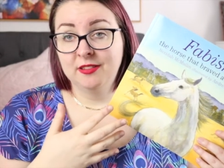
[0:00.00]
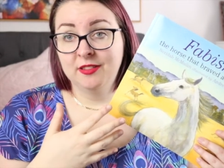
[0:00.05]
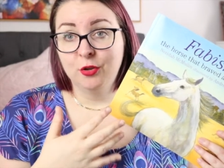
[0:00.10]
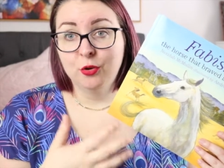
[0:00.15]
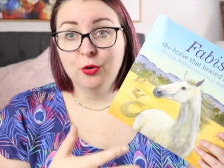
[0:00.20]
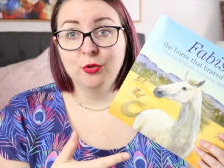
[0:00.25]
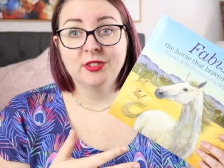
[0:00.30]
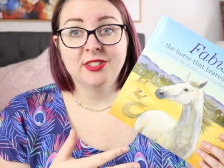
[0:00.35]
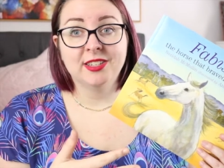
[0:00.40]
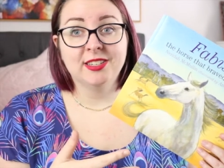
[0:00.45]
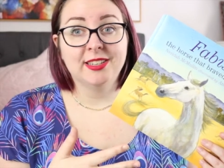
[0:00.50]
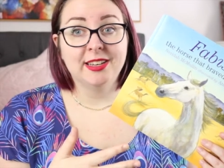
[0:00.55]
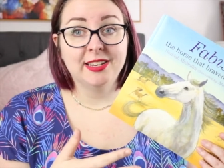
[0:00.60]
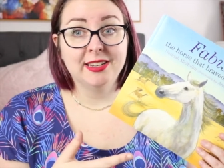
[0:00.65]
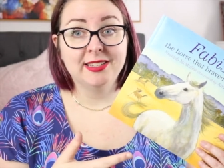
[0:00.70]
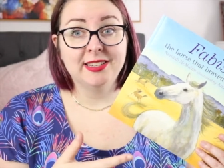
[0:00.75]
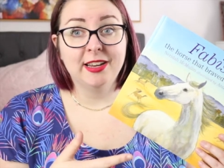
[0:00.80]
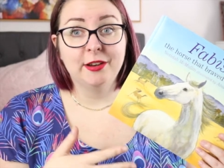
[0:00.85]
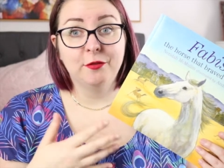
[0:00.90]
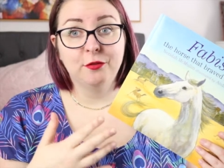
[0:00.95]
the horses that he
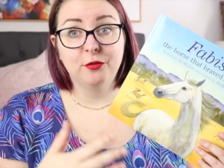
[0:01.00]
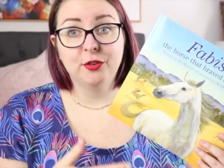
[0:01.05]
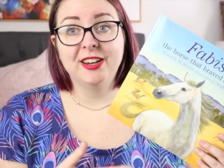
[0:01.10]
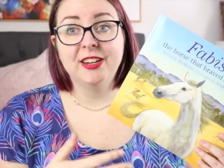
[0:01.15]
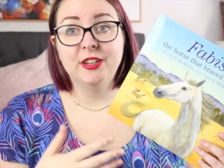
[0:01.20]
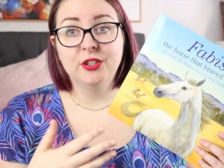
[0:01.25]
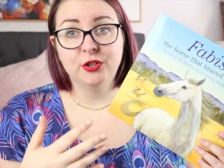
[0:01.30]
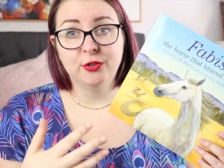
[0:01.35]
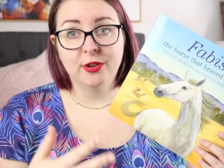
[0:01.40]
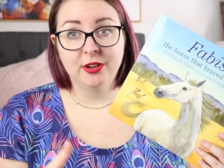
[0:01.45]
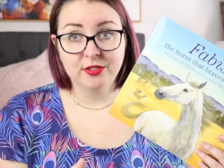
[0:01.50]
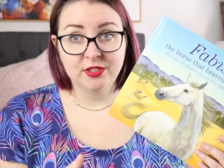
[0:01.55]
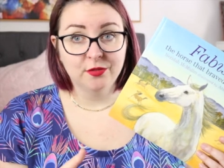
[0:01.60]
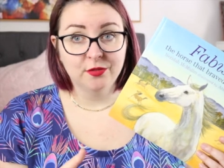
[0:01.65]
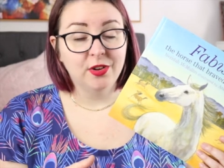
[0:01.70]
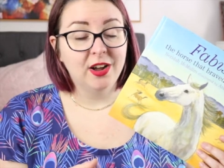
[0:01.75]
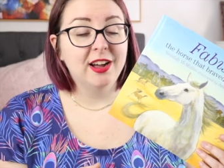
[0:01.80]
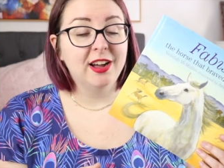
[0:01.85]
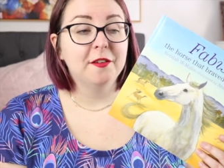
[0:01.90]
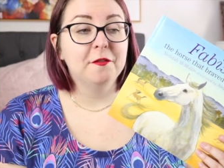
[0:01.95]
set free to have
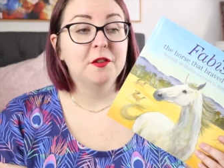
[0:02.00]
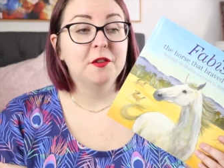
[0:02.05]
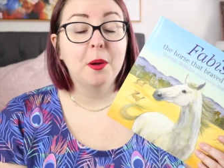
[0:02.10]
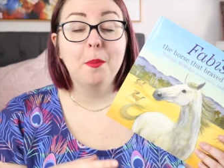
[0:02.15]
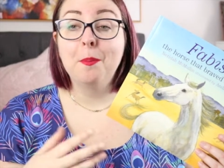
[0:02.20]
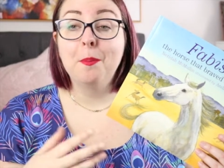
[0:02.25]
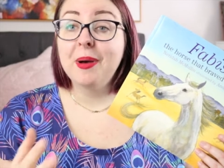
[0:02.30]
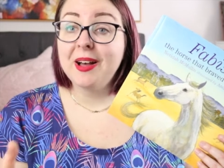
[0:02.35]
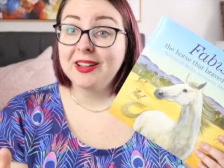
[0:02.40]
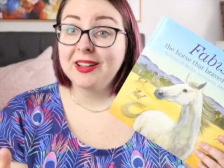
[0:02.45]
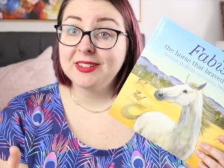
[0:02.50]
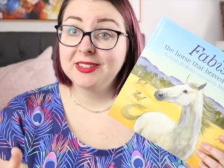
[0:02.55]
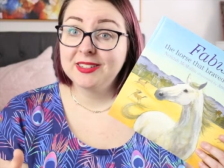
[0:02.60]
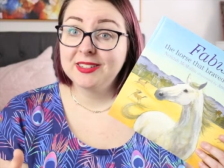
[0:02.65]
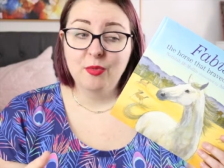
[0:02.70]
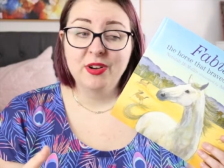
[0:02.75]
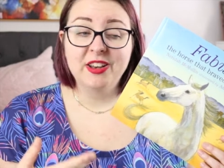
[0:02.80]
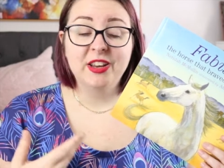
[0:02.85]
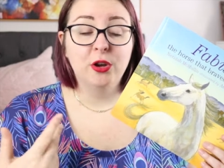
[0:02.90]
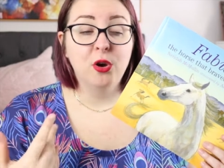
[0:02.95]
survived, but
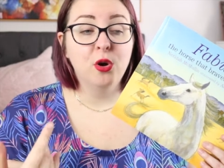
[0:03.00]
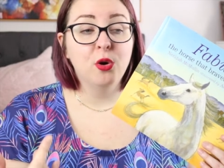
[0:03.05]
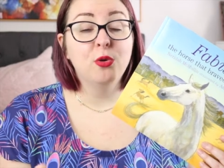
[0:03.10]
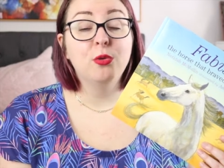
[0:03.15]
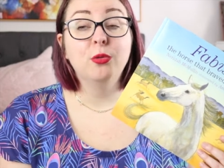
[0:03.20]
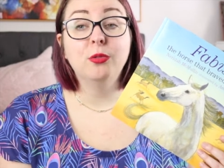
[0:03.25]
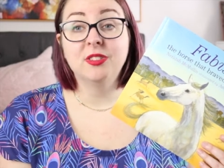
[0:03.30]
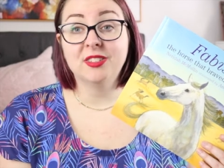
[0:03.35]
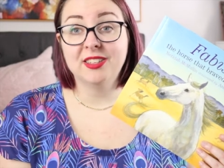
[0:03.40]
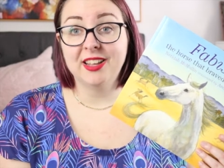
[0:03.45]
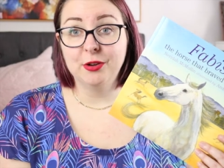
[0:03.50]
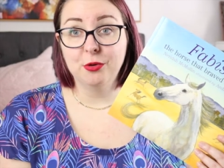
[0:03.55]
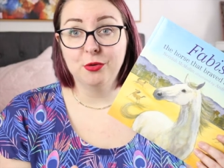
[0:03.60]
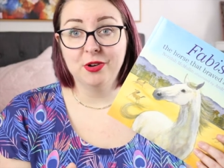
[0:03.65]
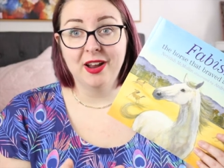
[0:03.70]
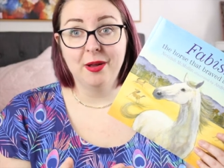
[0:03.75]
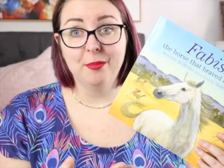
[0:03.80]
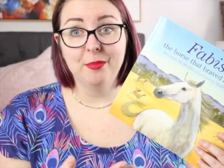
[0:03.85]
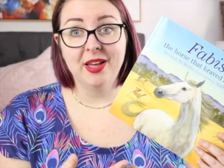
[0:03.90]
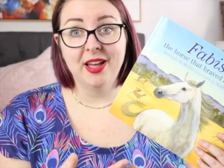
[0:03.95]
when he calls, they all
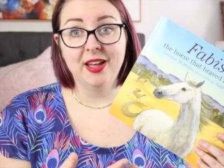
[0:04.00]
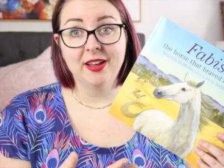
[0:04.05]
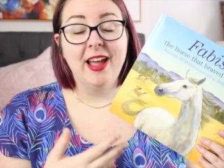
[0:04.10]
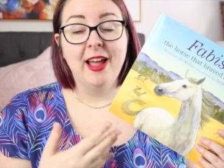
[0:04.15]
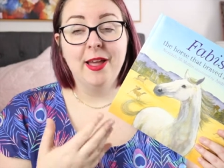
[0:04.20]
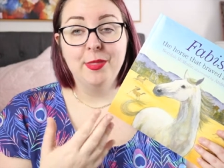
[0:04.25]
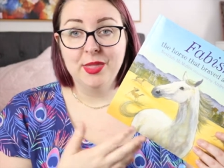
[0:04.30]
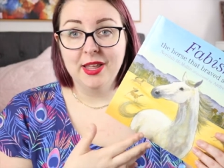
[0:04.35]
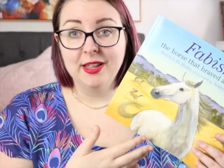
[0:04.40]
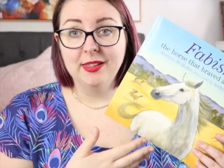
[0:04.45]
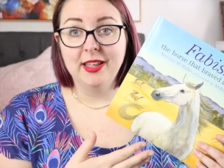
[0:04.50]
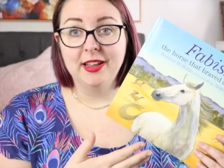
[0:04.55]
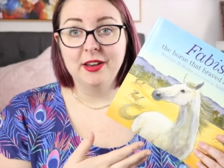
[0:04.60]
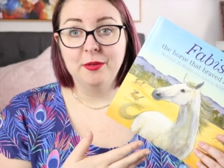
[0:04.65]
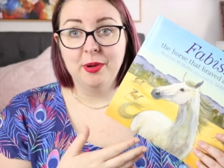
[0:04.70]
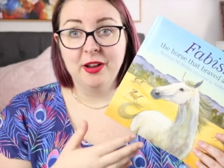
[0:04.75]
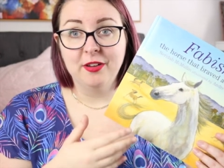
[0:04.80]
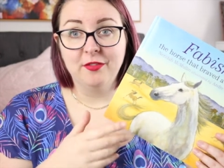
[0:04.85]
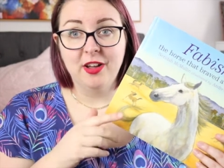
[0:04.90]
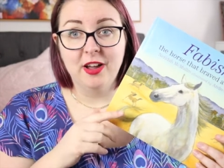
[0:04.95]
come back and they're
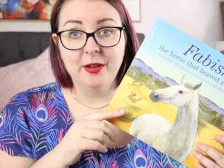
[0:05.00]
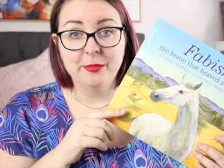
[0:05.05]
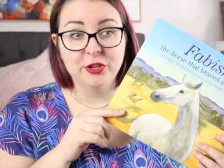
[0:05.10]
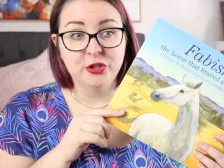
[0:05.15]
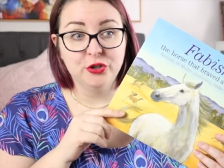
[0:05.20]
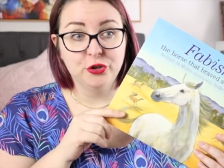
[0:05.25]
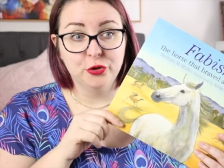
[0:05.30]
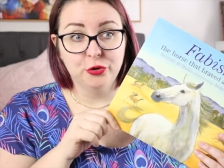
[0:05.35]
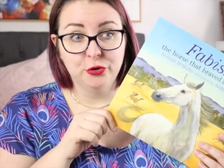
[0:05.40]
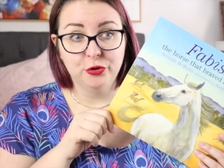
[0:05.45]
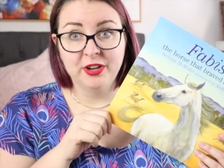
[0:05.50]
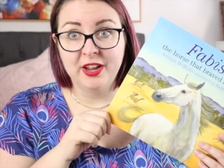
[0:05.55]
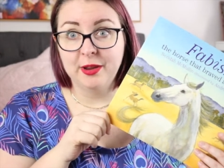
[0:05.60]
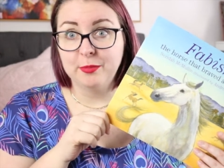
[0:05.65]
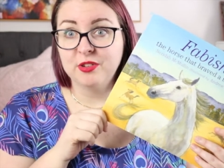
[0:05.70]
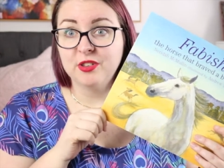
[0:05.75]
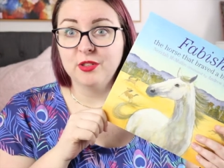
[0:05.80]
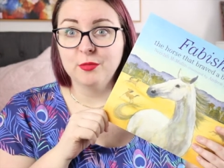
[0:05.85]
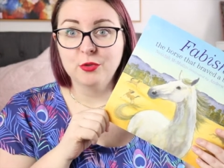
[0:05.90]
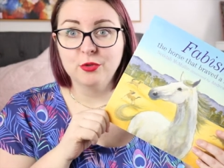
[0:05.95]
led by Fabish, who
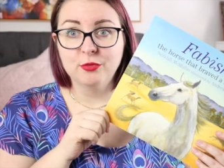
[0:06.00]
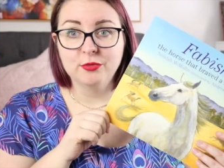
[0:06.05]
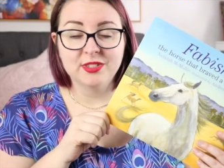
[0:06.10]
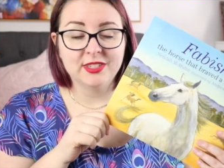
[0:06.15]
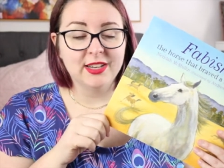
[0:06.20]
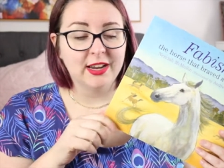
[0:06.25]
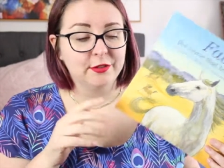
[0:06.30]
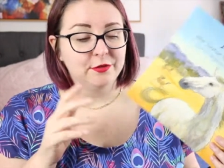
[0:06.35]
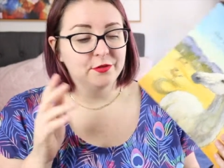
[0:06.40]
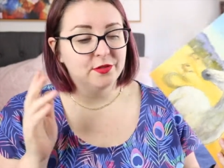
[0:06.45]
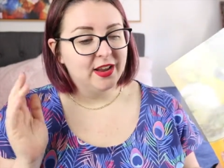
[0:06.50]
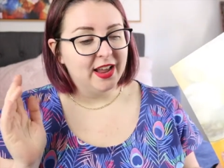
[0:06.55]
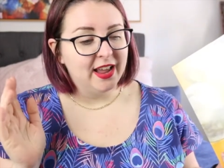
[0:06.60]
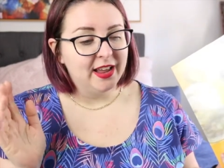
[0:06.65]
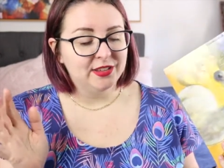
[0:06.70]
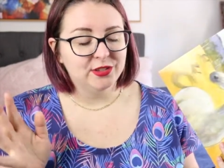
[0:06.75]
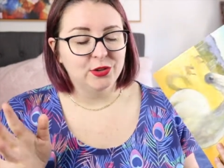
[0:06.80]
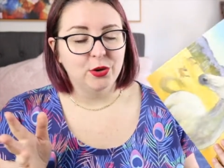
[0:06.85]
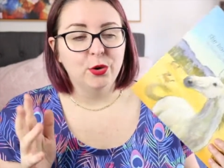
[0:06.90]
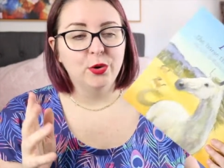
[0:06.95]
kept them all safe.
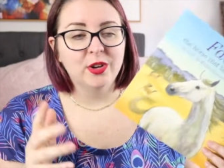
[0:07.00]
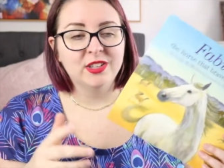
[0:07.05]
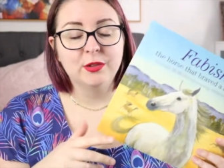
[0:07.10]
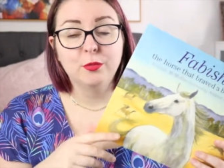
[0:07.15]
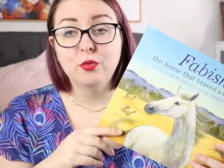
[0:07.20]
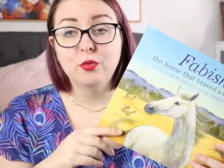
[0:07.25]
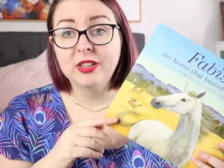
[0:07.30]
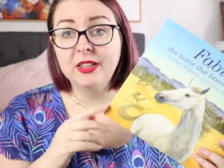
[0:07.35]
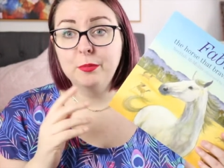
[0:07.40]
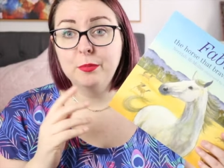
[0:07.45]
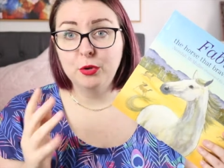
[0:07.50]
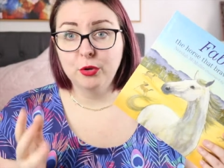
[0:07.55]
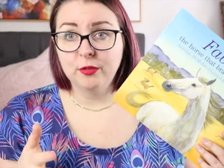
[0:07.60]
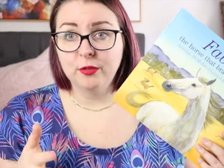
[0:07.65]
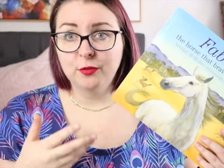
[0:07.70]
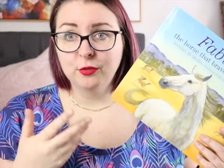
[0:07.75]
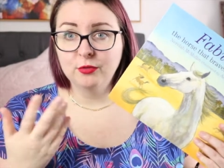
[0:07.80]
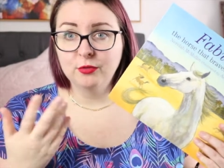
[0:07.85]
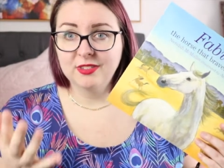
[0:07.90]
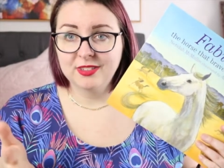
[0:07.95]
So it's a really
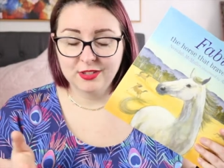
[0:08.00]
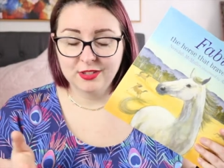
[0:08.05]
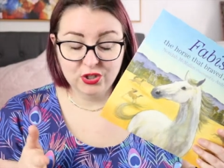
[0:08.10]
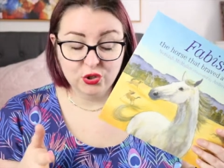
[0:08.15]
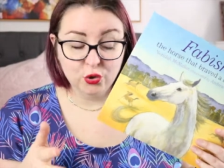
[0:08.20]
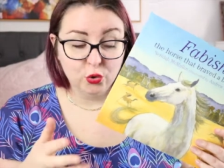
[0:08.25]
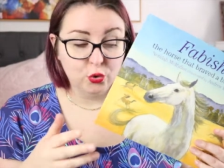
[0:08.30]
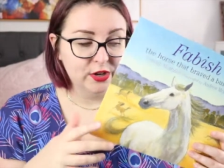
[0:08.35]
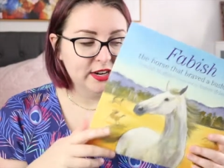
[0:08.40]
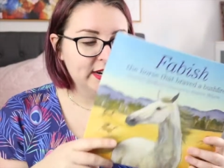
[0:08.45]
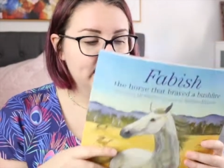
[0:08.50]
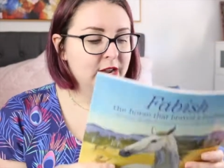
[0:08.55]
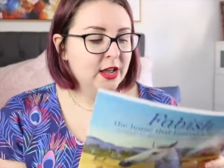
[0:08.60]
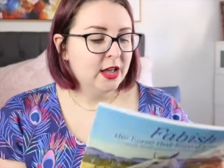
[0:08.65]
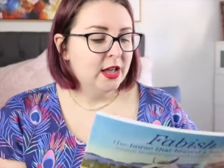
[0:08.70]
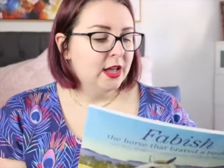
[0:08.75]
beautiful story.